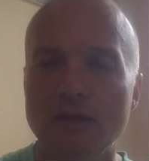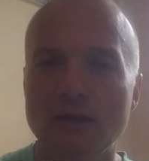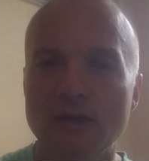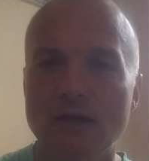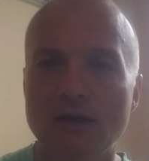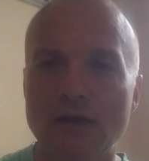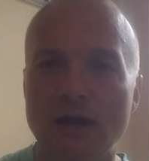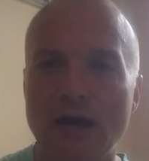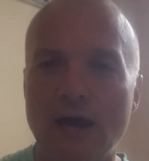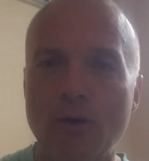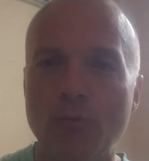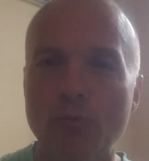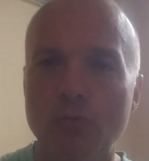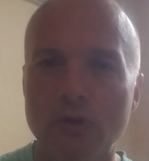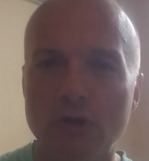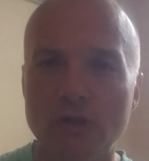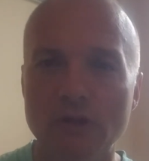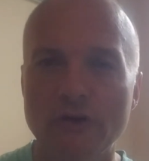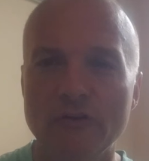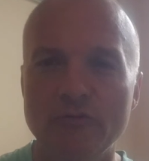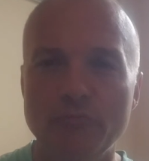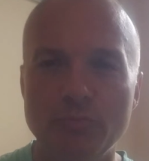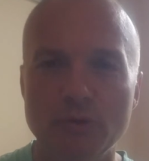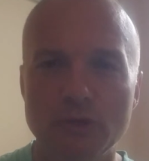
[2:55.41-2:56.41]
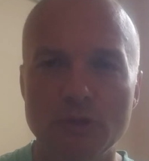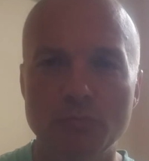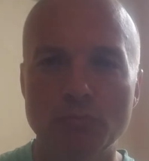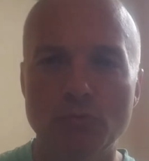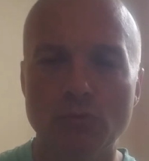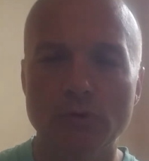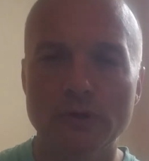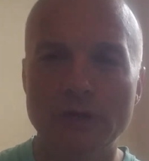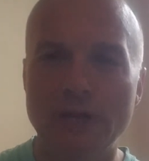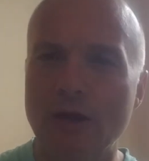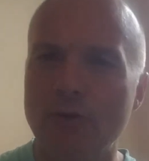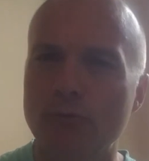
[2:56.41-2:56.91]
I will love
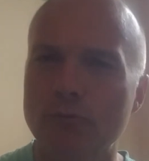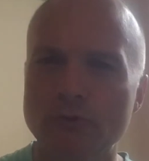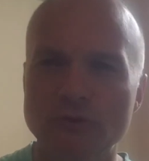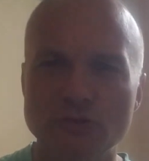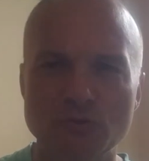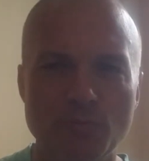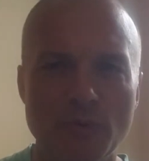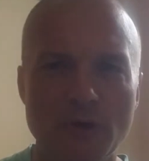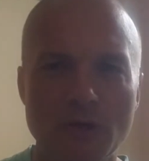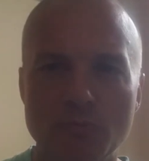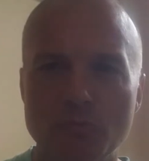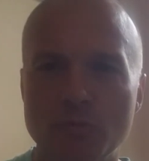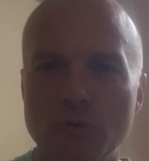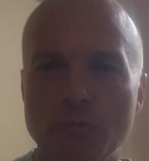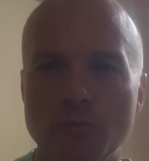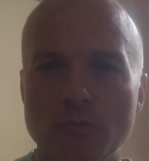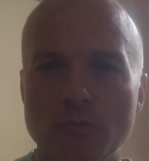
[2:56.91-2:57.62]
people and I will respect people